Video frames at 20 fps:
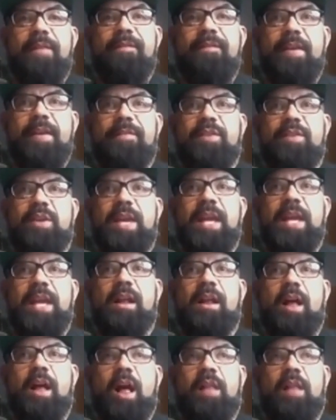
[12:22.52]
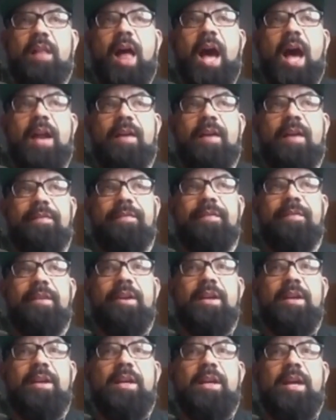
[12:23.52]
get a lot of,
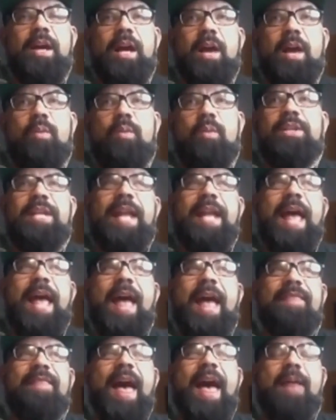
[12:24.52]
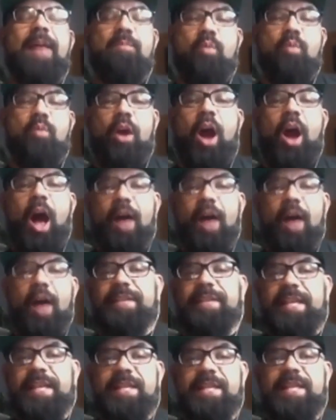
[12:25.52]
I wish it had that more
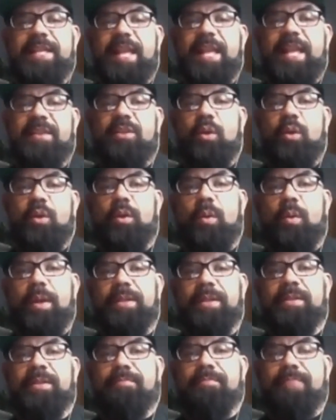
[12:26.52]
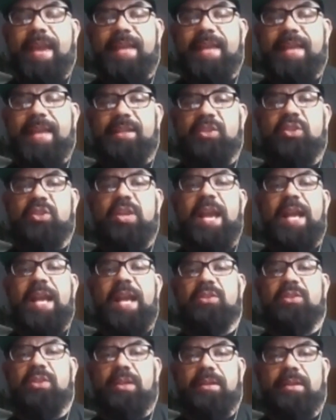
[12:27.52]
often, then they're going to make the
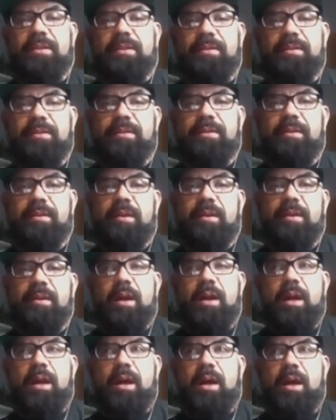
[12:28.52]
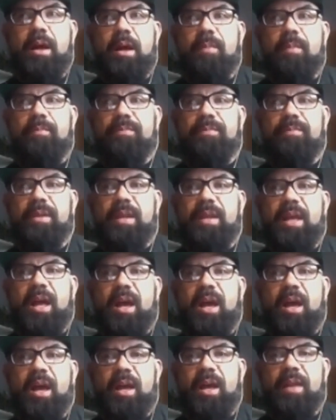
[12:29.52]
changes
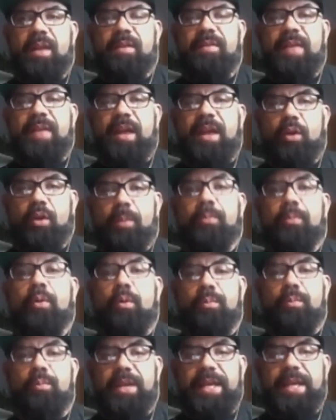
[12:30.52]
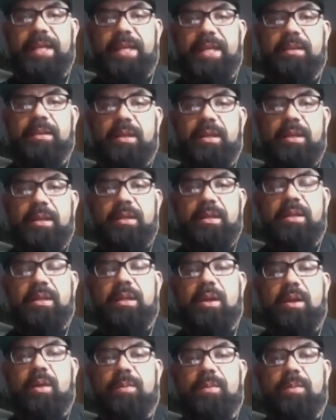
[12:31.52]
that are appropriate.
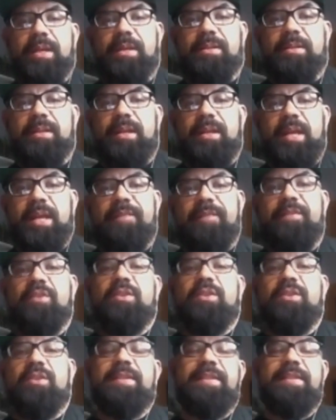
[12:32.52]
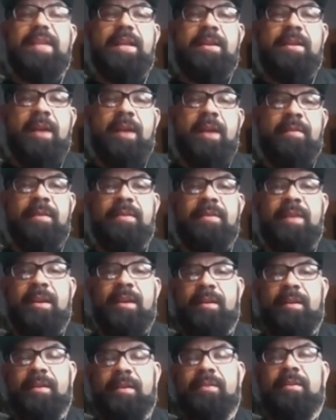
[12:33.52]
Because if you're just sitting on the thing,
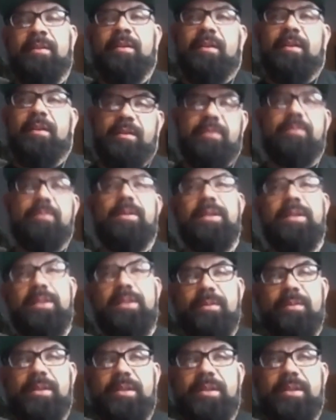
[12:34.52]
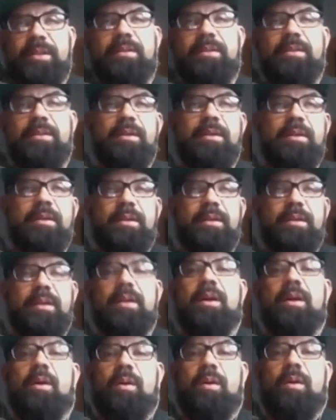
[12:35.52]
I'm like, I just wish it would just,
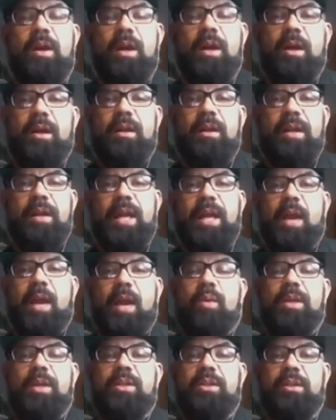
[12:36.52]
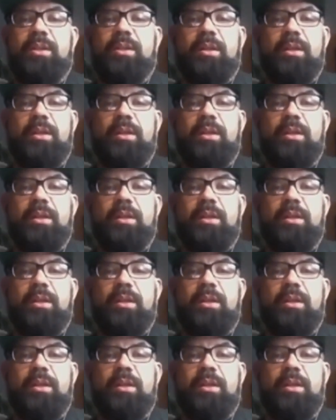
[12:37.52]
like, I wish,